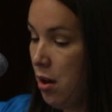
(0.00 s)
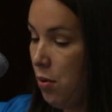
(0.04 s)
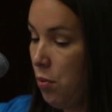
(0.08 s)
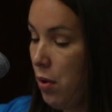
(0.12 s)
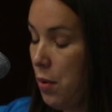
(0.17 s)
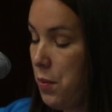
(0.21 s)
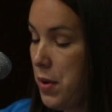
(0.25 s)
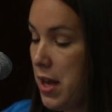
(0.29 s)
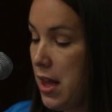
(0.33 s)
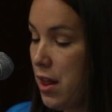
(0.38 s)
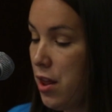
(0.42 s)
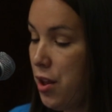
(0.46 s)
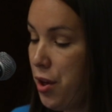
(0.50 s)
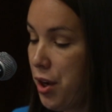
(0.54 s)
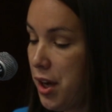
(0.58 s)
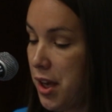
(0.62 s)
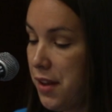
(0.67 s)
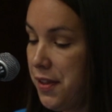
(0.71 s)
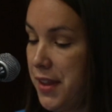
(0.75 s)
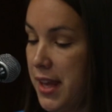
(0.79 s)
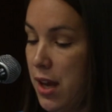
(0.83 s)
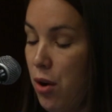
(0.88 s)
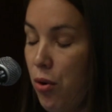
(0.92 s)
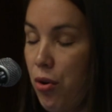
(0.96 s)
When we look
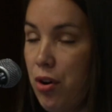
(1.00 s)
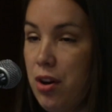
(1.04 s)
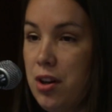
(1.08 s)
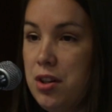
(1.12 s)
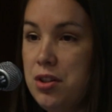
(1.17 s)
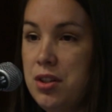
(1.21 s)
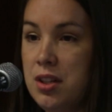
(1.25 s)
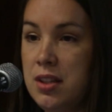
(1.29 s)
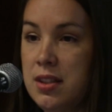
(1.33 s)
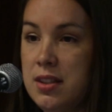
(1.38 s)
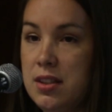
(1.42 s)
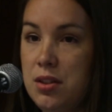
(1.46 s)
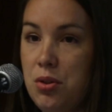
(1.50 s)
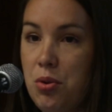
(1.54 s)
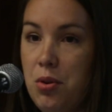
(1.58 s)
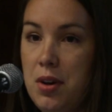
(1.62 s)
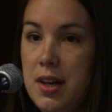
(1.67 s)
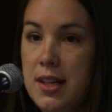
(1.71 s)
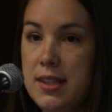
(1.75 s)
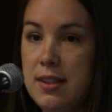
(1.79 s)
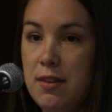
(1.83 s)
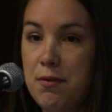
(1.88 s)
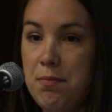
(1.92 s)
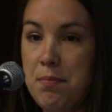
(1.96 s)
at the origin
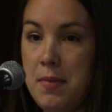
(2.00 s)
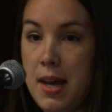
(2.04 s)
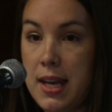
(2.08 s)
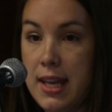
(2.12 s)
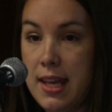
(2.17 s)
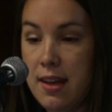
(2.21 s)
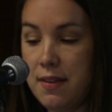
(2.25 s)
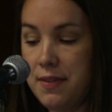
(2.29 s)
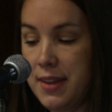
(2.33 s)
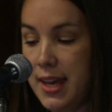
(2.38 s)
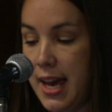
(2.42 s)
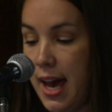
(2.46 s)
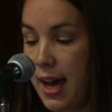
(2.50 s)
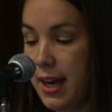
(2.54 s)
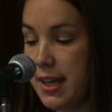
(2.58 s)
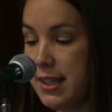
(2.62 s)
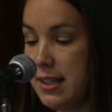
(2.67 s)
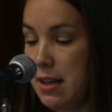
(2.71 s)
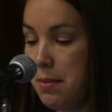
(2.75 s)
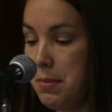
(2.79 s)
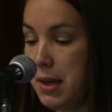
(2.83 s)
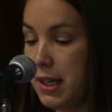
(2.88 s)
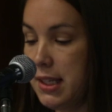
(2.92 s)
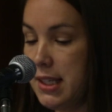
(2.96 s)
stories of many of the
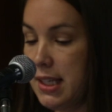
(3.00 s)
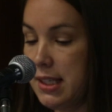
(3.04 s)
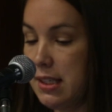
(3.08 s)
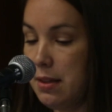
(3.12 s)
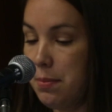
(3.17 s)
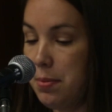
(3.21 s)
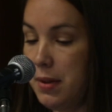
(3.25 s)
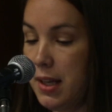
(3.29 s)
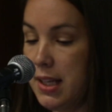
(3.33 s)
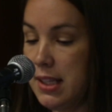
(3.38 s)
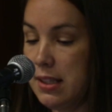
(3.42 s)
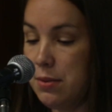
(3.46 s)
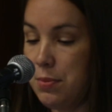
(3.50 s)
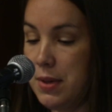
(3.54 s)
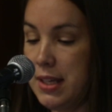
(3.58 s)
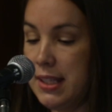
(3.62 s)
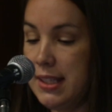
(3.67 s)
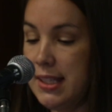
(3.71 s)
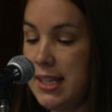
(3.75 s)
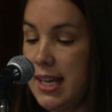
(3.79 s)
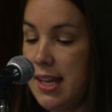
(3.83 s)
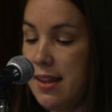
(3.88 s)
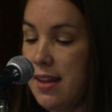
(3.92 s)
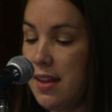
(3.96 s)
academic disciplines, we
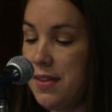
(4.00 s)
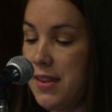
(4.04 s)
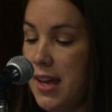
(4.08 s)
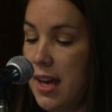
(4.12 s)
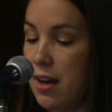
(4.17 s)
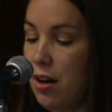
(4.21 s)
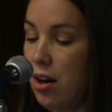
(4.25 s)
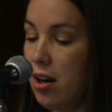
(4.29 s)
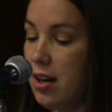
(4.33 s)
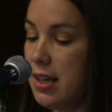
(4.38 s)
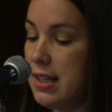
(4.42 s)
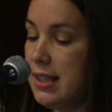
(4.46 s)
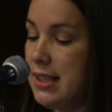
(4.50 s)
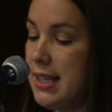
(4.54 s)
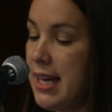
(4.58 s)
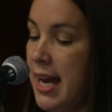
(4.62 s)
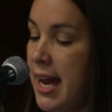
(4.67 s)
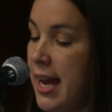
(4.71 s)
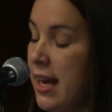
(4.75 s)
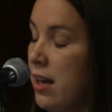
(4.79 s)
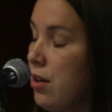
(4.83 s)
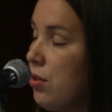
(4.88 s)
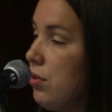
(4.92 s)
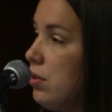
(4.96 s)
see that they are
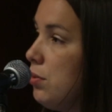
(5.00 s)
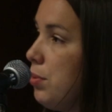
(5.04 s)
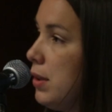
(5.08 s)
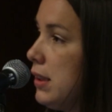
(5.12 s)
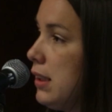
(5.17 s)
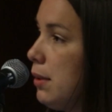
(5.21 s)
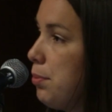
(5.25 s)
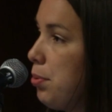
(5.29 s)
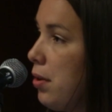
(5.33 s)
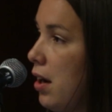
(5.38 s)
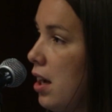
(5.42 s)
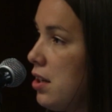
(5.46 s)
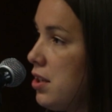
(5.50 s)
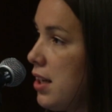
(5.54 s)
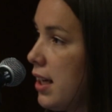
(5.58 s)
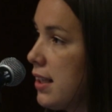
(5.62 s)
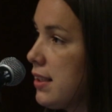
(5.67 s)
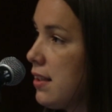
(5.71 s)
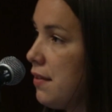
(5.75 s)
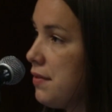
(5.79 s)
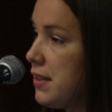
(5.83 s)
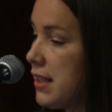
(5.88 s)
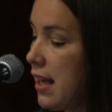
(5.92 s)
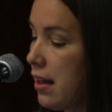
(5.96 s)
entangled with the
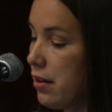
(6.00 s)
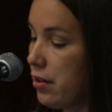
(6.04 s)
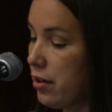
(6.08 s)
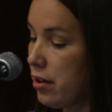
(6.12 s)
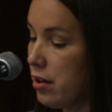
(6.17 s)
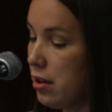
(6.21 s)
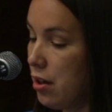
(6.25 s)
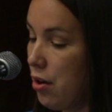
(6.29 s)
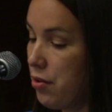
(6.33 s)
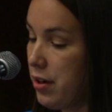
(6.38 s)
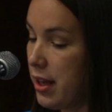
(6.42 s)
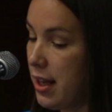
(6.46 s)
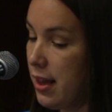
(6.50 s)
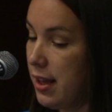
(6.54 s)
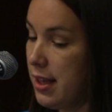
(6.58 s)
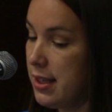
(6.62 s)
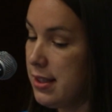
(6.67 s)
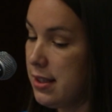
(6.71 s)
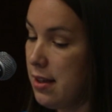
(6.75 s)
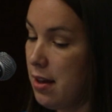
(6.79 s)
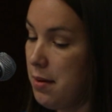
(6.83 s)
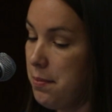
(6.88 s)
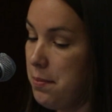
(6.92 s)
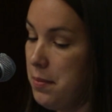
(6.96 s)
projects of settler
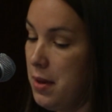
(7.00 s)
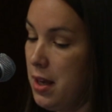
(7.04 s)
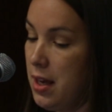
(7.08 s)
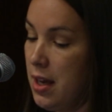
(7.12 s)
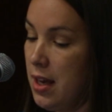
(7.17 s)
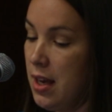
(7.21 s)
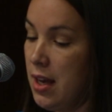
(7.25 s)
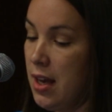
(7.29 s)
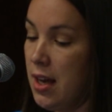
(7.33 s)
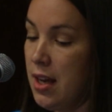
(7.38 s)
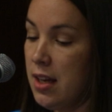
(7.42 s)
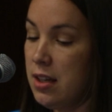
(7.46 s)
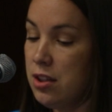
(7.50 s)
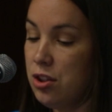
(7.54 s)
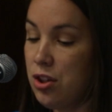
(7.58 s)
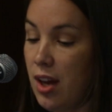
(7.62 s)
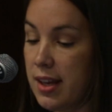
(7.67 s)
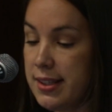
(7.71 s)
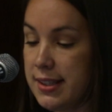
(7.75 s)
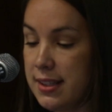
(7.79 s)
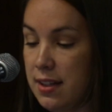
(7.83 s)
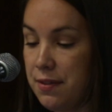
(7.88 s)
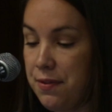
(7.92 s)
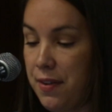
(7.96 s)
colonialism,
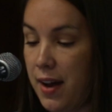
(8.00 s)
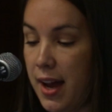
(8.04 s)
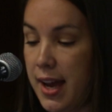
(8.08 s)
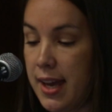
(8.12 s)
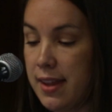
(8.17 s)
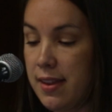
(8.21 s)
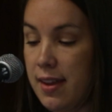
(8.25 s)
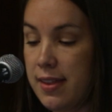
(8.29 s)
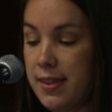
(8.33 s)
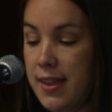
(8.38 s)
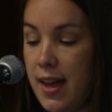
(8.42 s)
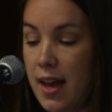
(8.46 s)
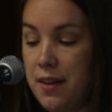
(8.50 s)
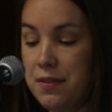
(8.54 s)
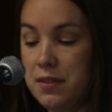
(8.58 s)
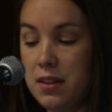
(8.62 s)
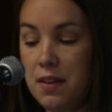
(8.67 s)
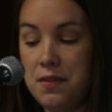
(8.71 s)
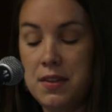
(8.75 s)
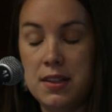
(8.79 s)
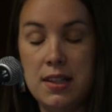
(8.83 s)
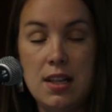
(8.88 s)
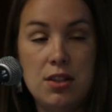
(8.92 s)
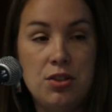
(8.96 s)
justifying the theft
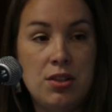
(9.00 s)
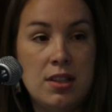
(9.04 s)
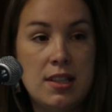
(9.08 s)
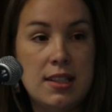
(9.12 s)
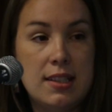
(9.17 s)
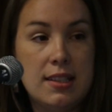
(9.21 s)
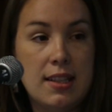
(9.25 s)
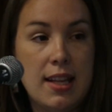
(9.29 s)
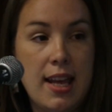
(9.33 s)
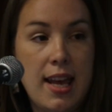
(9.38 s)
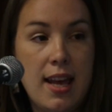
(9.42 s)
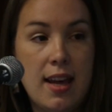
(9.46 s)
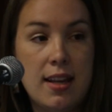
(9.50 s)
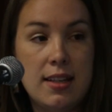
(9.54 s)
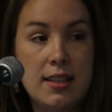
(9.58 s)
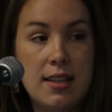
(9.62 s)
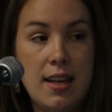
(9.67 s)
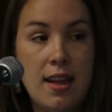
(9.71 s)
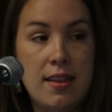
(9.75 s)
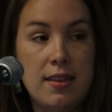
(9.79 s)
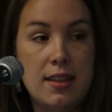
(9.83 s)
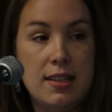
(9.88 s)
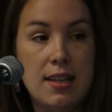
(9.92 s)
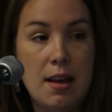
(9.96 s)
of indigenous land
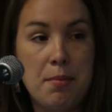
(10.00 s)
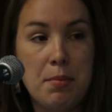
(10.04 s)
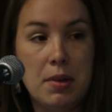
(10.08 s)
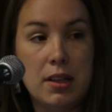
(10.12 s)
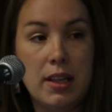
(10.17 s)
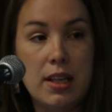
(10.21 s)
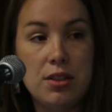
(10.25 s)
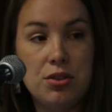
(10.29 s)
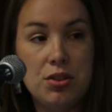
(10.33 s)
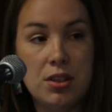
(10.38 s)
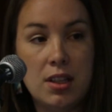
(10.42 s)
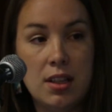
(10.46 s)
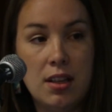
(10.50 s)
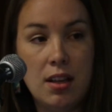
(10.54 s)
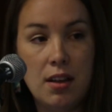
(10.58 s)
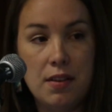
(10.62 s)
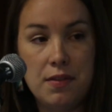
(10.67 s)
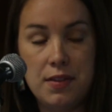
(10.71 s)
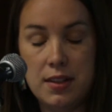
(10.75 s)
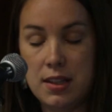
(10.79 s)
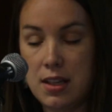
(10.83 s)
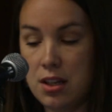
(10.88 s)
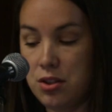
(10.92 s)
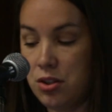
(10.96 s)
and the demolition
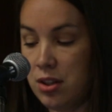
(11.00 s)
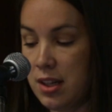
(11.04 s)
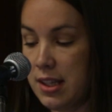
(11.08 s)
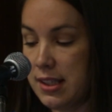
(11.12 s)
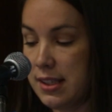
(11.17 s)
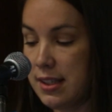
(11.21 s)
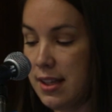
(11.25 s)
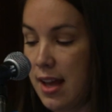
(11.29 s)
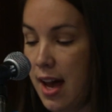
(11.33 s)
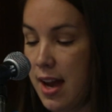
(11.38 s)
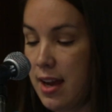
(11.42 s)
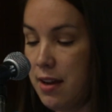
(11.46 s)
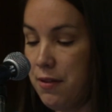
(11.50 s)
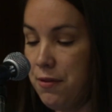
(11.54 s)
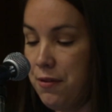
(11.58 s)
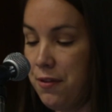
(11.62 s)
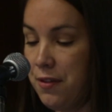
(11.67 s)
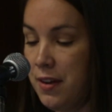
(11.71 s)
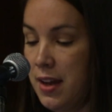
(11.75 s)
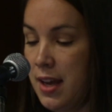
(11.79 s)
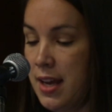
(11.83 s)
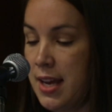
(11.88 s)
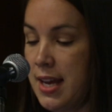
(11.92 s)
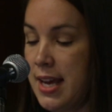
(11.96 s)
of indigenous life,